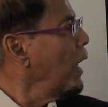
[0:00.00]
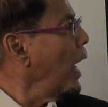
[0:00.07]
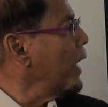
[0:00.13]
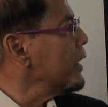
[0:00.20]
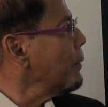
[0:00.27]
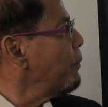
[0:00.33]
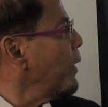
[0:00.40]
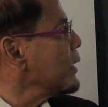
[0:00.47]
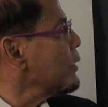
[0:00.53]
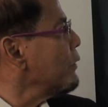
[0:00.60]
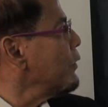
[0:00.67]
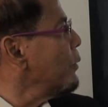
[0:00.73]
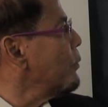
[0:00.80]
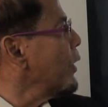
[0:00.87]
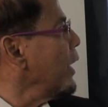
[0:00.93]
other parts
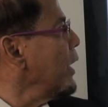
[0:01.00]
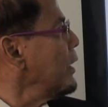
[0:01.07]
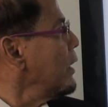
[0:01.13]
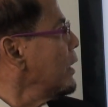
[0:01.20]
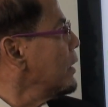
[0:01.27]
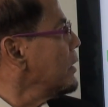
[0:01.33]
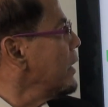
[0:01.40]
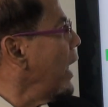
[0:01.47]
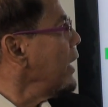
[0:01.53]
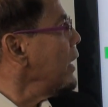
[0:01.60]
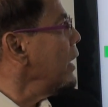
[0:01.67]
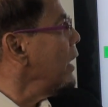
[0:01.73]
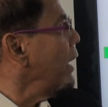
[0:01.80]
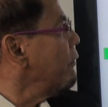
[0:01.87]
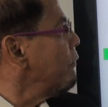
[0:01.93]
of your brain. Then
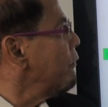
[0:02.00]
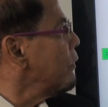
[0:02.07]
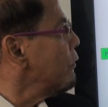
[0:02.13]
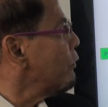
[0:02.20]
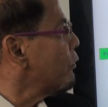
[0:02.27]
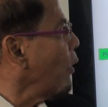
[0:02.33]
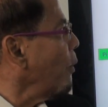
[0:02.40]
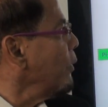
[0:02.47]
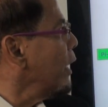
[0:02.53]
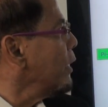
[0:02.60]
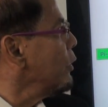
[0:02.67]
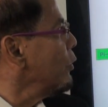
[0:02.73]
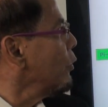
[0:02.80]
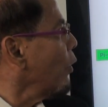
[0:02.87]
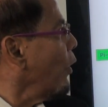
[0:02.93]
it from the
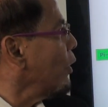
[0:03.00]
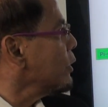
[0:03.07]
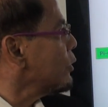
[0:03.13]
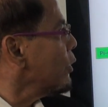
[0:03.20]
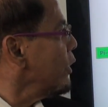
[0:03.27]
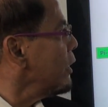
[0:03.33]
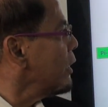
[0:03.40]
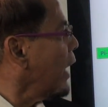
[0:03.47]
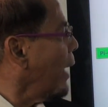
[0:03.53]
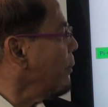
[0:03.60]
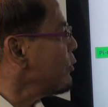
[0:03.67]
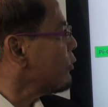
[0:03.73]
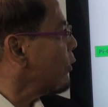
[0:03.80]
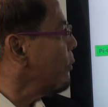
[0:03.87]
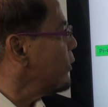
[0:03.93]
neuron. So it
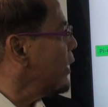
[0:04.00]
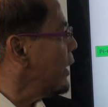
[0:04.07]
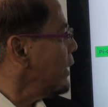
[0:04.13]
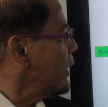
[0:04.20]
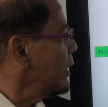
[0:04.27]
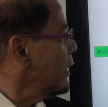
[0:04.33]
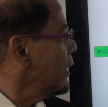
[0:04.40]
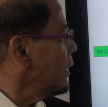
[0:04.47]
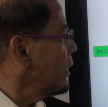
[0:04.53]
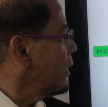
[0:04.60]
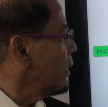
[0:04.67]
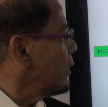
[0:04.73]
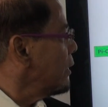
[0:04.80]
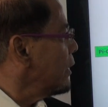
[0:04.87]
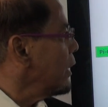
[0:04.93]
comes from the,
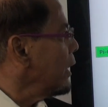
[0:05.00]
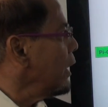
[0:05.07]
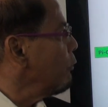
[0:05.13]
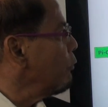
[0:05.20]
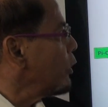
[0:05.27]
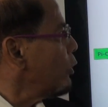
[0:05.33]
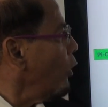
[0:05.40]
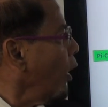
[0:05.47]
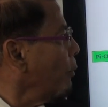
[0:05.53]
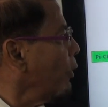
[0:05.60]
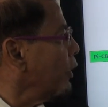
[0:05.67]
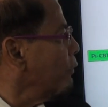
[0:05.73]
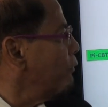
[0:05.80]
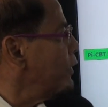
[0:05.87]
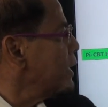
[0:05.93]
if we talk
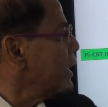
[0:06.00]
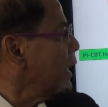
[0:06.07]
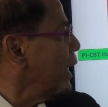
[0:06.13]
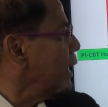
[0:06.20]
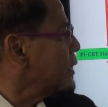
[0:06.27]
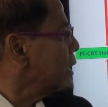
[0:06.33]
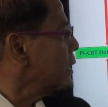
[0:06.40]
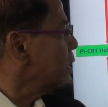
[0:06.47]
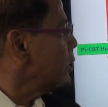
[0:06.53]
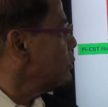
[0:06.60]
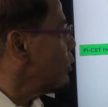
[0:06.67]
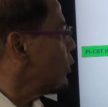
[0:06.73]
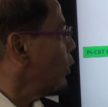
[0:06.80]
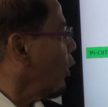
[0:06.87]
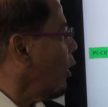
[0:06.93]
about the physical existence,
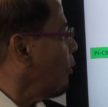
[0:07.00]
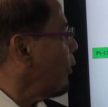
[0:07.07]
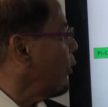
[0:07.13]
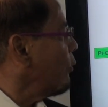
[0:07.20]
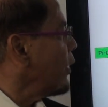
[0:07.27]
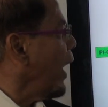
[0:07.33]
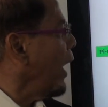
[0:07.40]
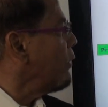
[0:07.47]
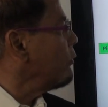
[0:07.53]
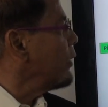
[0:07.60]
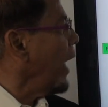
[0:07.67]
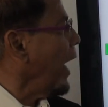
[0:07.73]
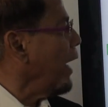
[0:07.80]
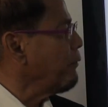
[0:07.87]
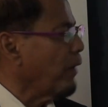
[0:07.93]
we talk about we
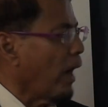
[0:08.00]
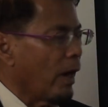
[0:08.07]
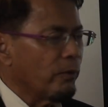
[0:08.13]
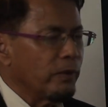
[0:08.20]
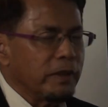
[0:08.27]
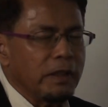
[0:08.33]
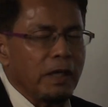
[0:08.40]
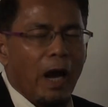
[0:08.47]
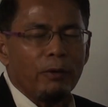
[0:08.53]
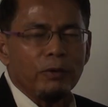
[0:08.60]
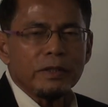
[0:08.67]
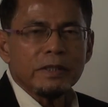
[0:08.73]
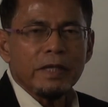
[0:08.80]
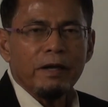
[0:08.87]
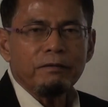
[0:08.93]
have in
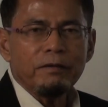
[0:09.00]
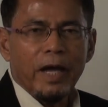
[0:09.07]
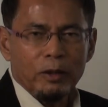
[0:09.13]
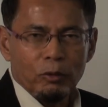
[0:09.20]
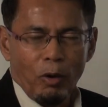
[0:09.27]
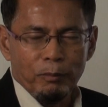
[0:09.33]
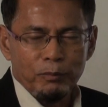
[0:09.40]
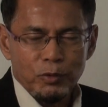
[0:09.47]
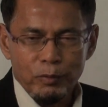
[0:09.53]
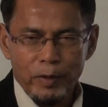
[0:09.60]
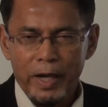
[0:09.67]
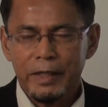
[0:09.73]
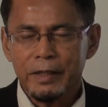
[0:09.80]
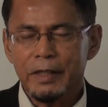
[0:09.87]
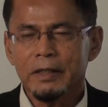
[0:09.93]
ourselves atoms. We
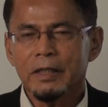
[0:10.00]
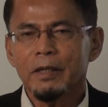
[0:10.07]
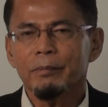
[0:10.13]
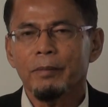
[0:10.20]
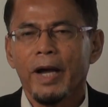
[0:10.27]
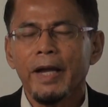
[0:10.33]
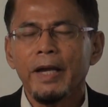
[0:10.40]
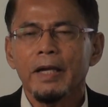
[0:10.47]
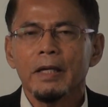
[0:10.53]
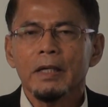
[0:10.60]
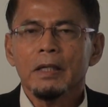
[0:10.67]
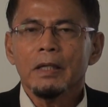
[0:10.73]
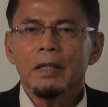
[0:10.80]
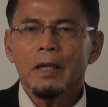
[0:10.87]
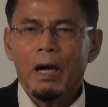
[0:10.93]
are created by,
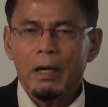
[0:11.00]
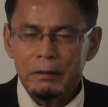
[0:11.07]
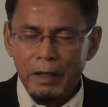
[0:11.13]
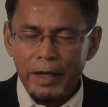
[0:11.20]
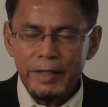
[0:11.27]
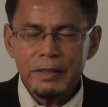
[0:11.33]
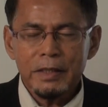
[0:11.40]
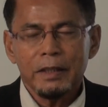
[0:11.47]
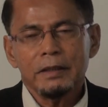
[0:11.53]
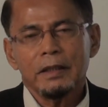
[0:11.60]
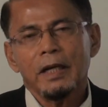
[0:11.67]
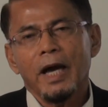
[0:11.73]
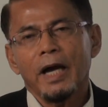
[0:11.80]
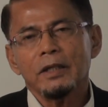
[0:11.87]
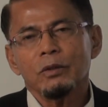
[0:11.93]
Allah has
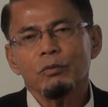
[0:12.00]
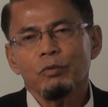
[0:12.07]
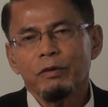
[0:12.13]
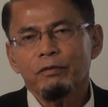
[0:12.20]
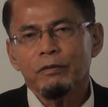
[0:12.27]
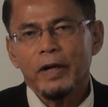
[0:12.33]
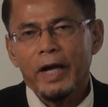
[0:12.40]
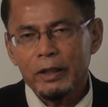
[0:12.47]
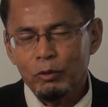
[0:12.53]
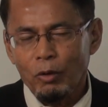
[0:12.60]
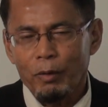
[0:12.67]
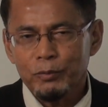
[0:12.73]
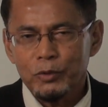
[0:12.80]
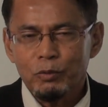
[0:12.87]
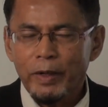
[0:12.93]
created us with
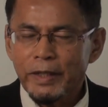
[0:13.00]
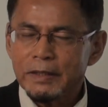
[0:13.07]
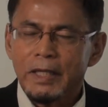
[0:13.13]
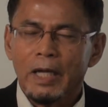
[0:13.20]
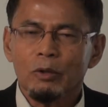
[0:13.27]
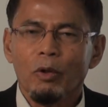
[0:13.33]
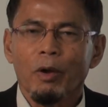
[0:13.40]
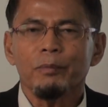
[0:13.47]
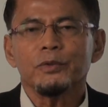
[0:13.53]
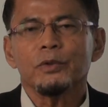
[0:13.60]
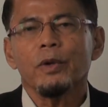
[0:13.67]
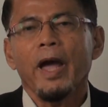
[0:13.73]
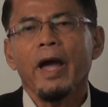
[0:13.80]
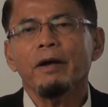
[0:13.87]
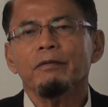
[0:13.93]
atoms. What is atoms?
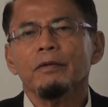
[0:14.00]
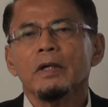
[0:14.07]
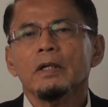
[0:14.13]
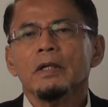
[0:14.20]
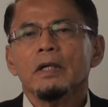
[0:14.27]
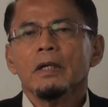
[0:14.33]
We have